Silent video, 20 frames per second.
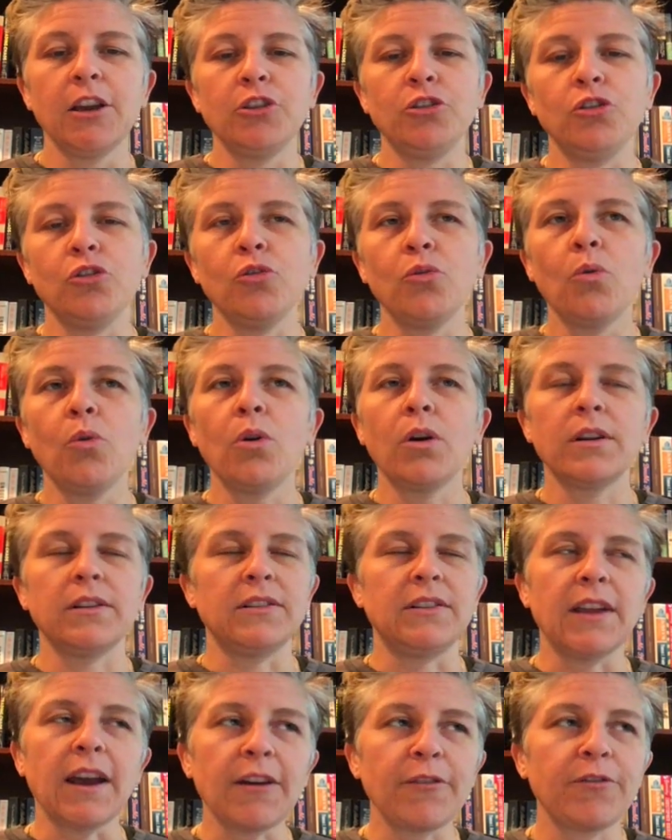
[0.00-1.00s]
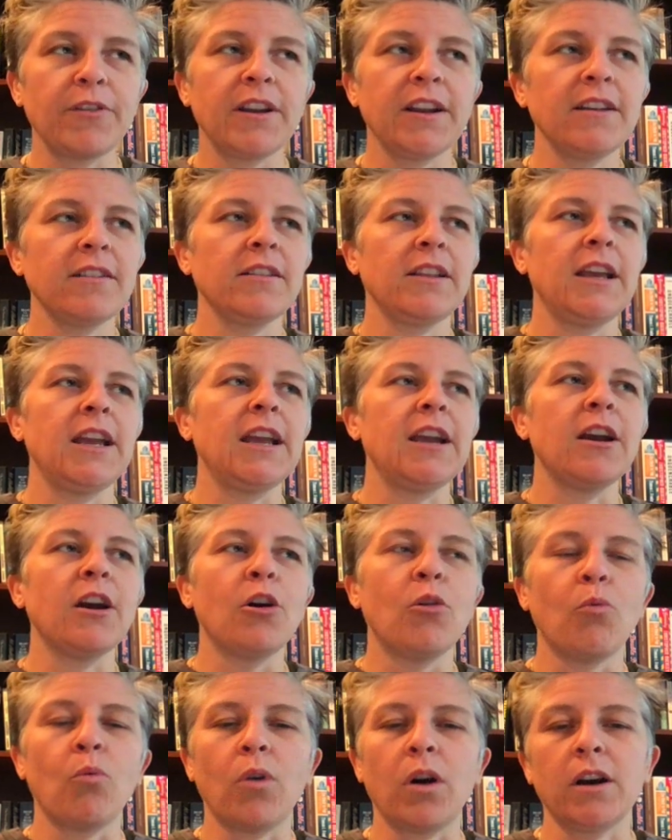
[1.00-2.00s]
you definitely
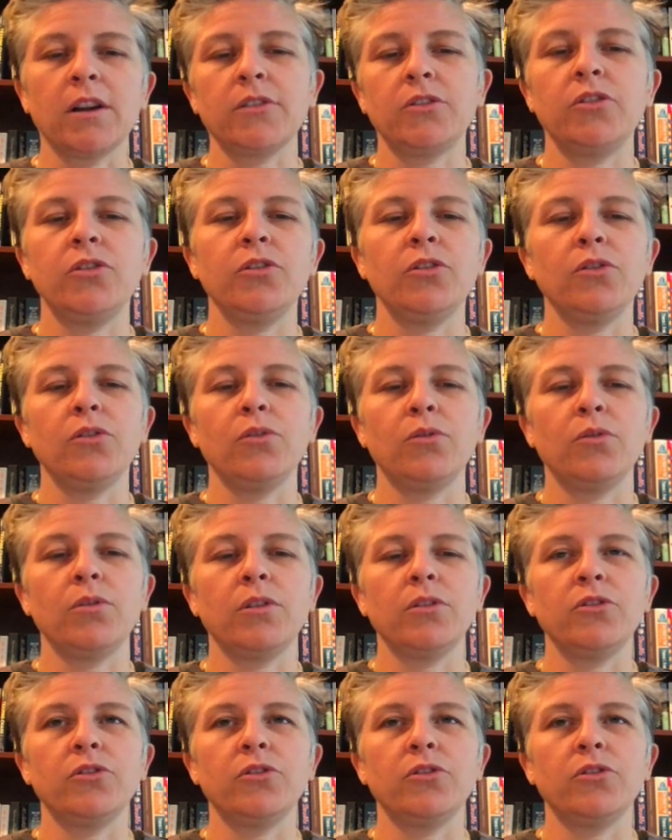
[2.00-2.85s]
want to